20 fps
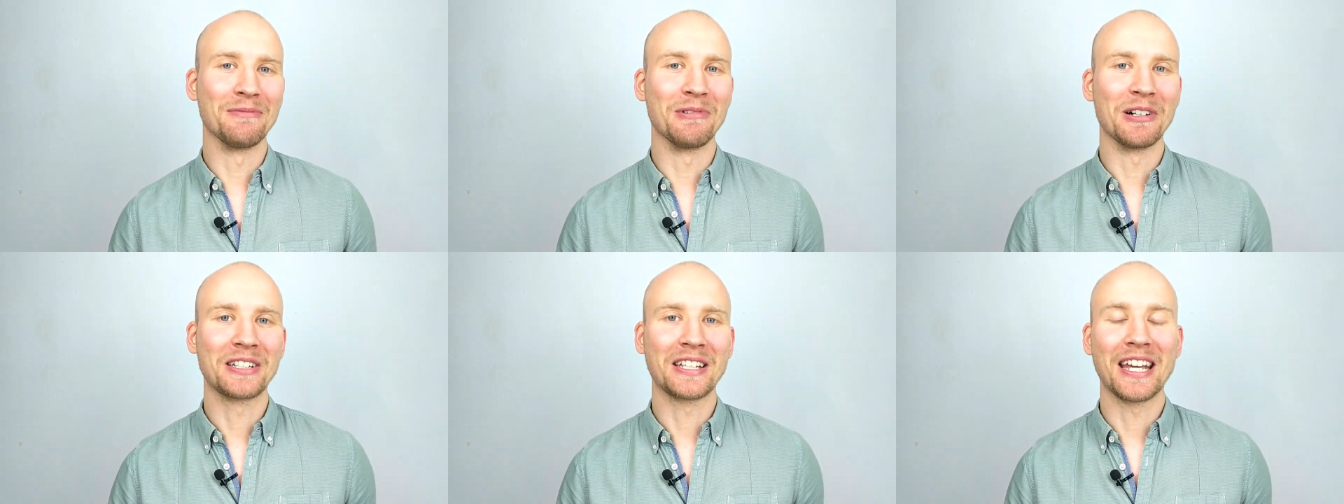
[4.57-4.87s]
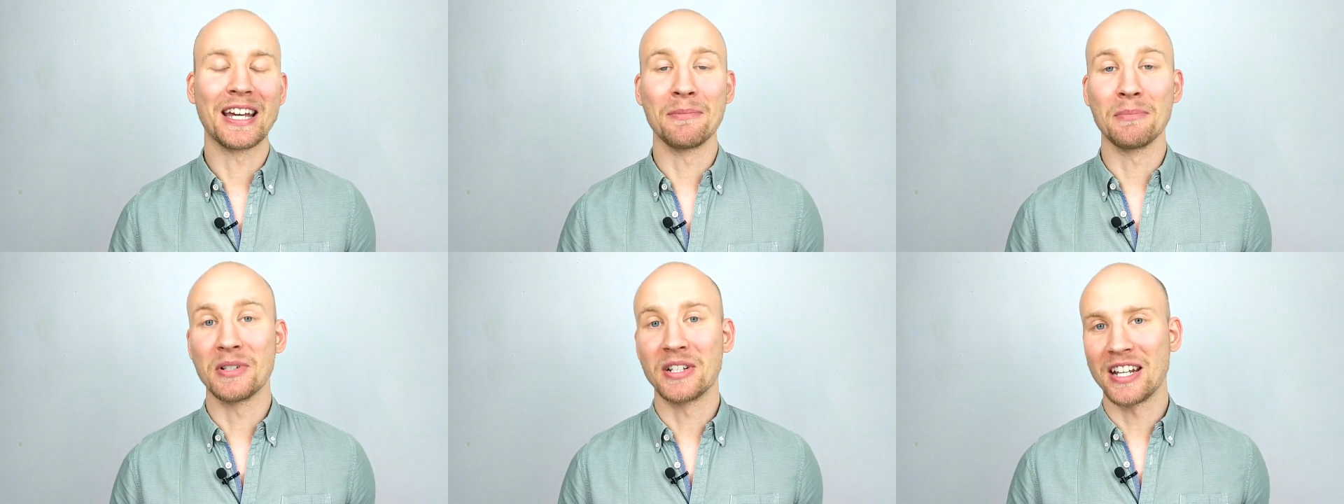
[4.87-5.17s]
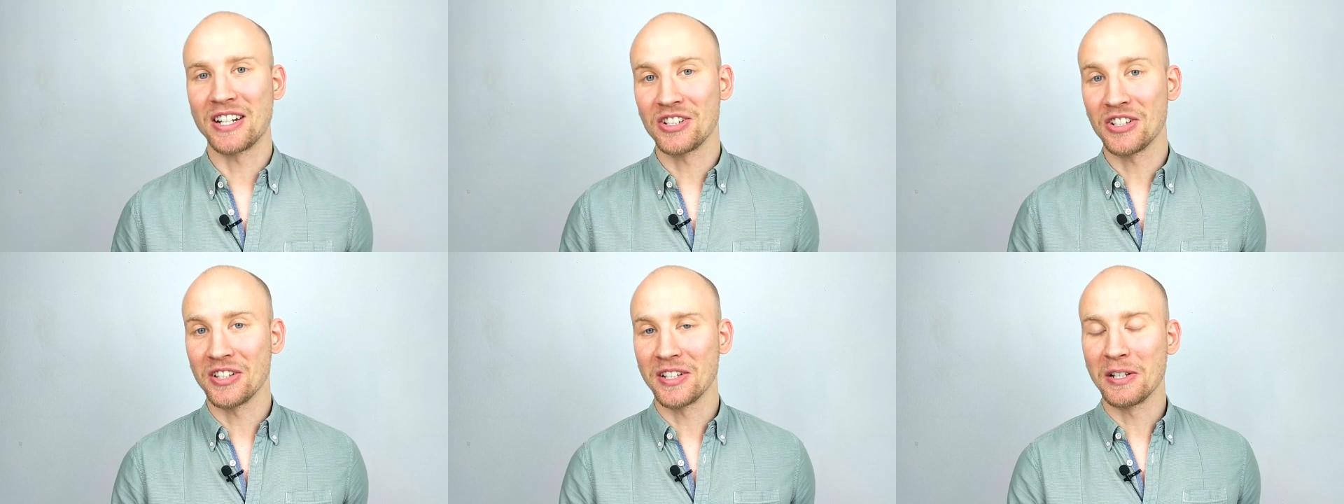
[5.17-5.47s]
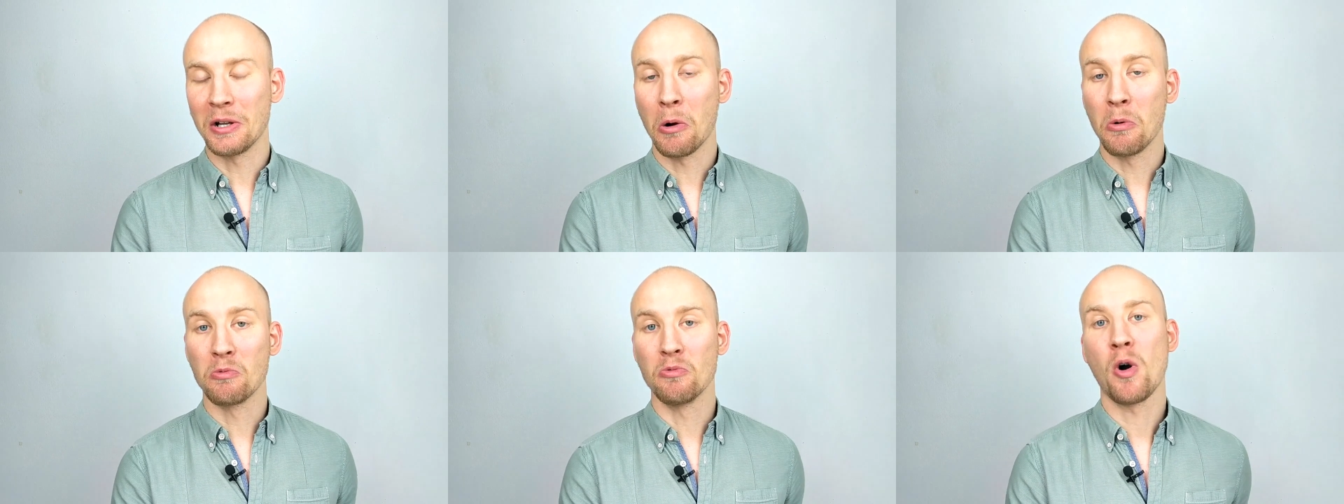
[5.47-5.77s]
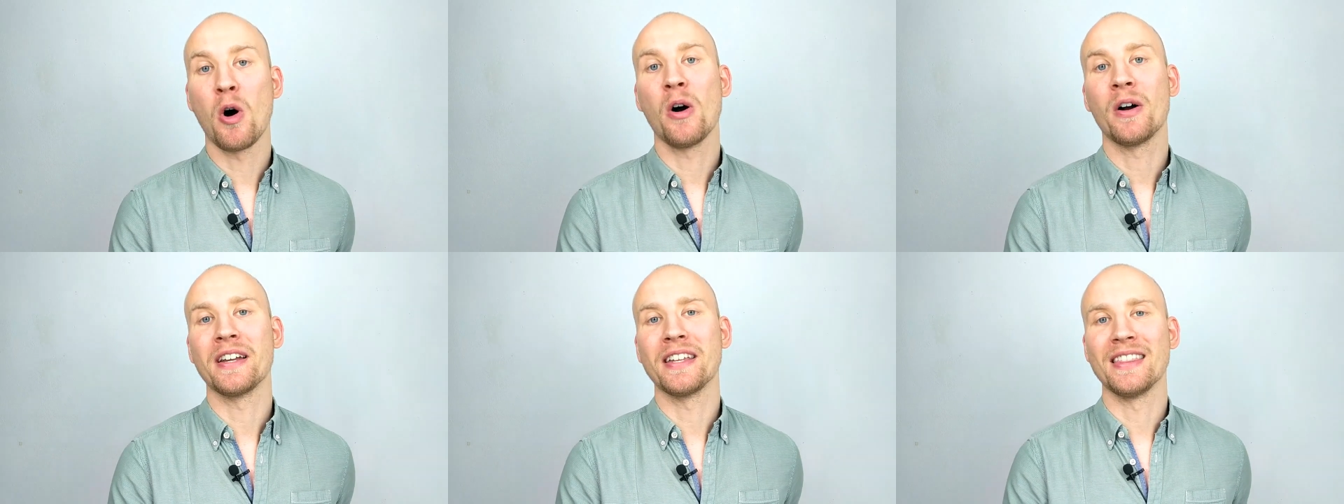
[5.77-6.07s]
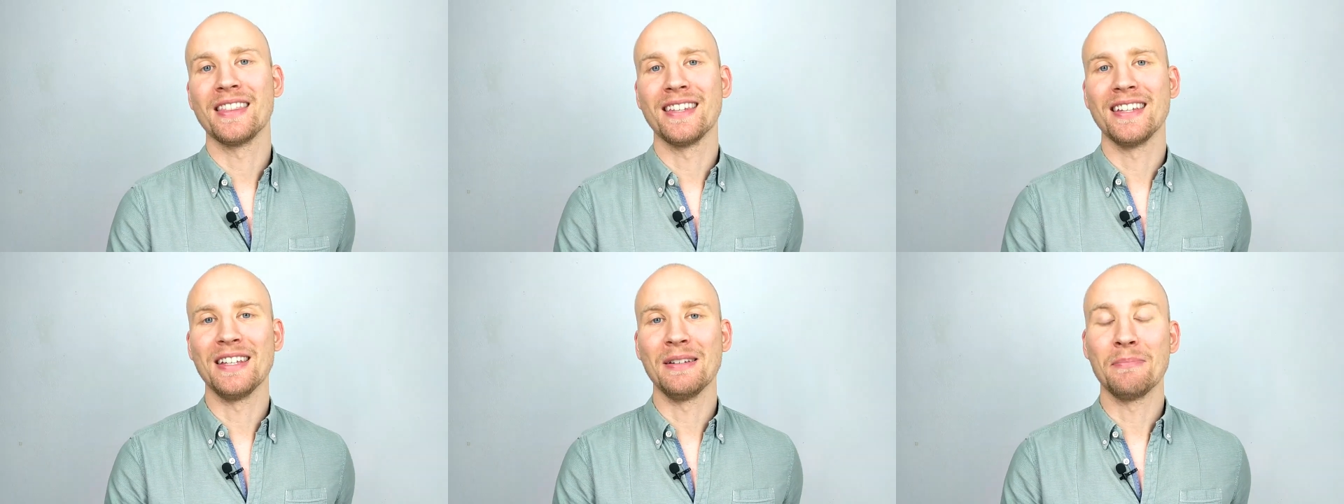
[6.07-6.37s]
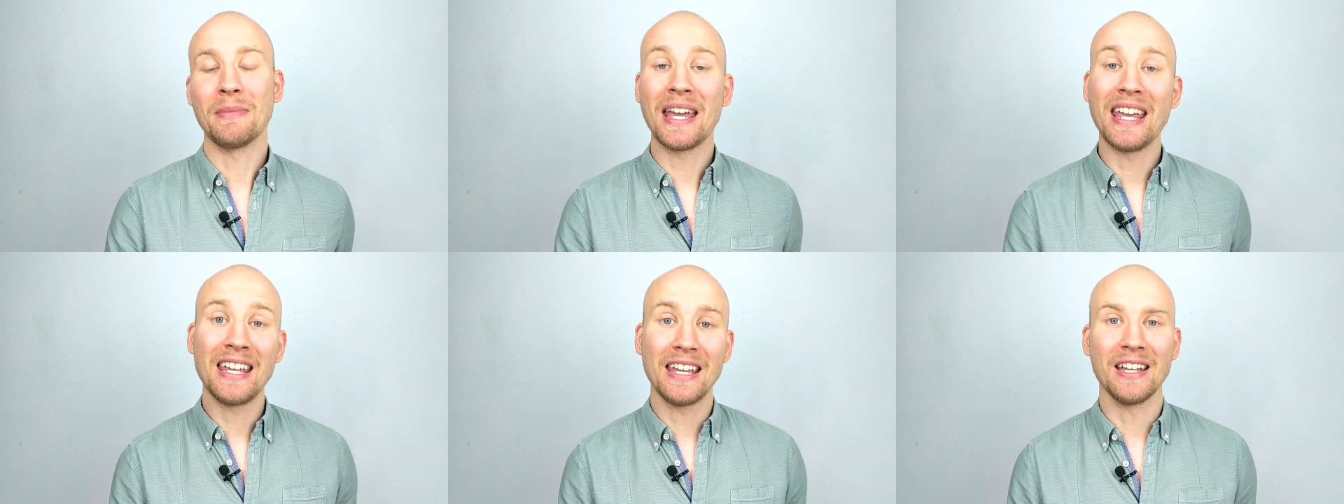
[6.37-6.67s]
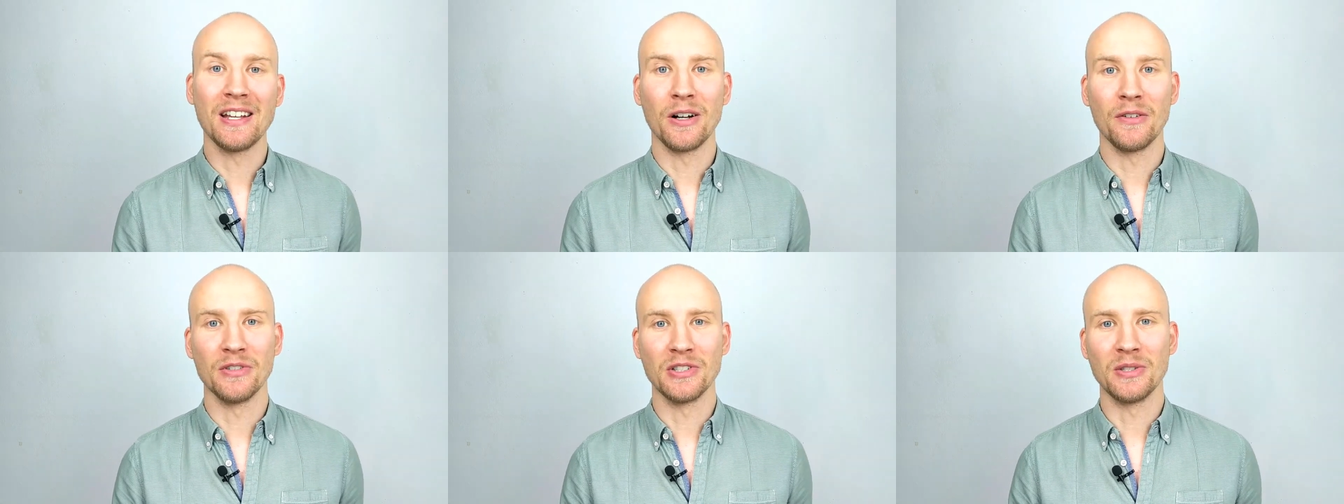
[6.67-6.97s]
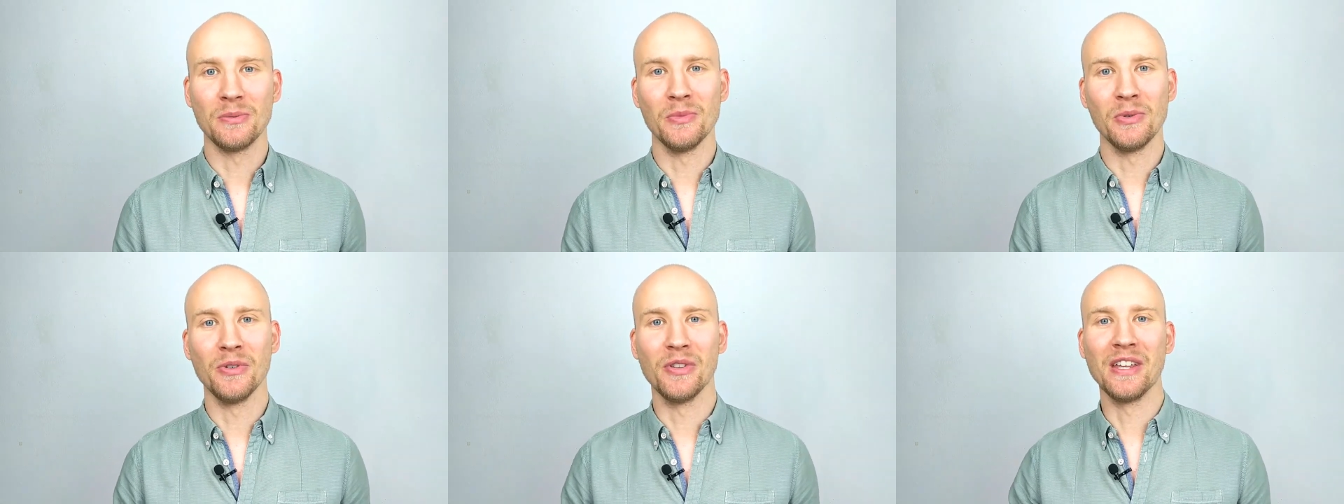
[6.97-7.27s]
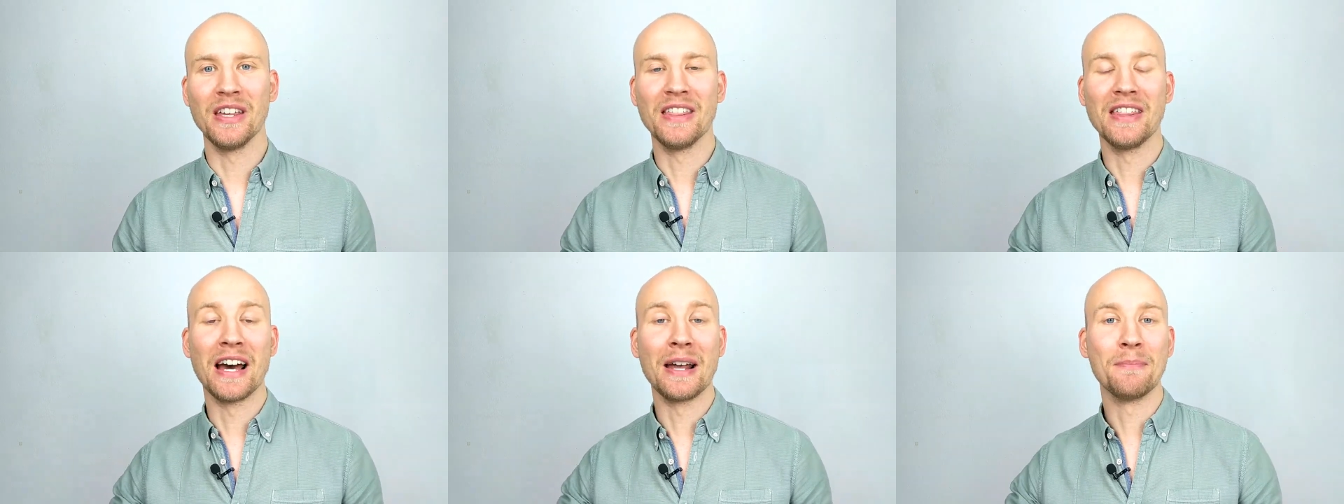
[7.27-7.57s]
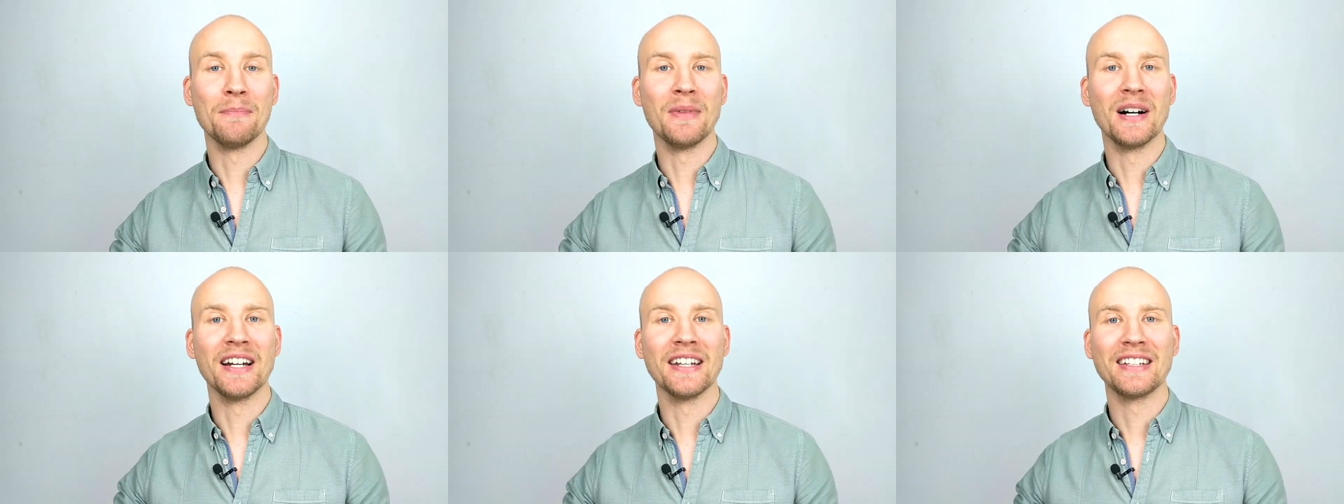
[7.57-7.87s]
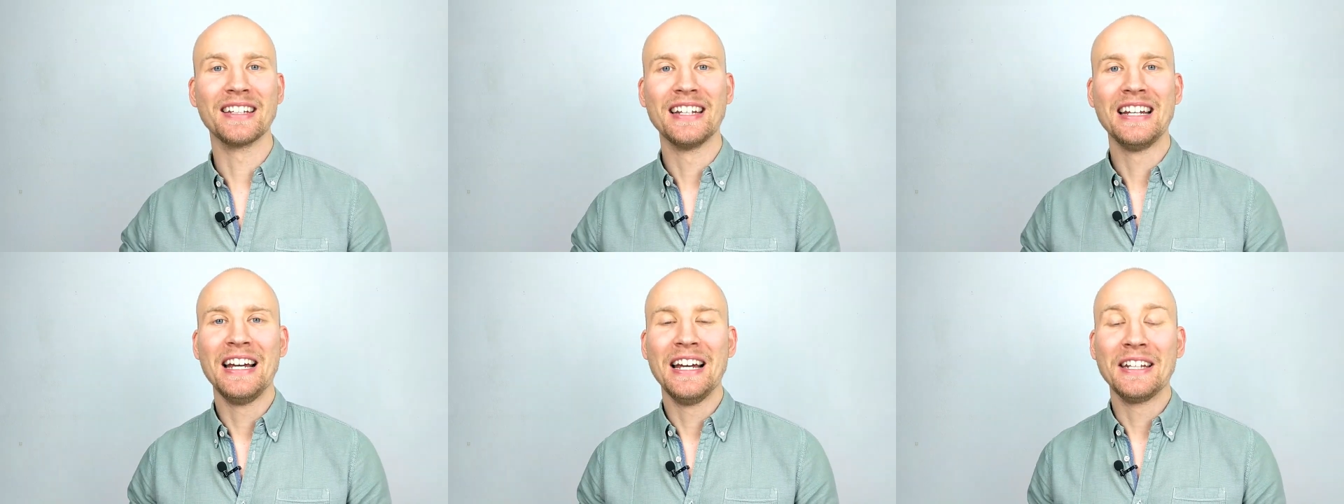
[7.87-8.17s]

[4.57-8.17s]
what can potentially go wrong in the making of a smoothie that might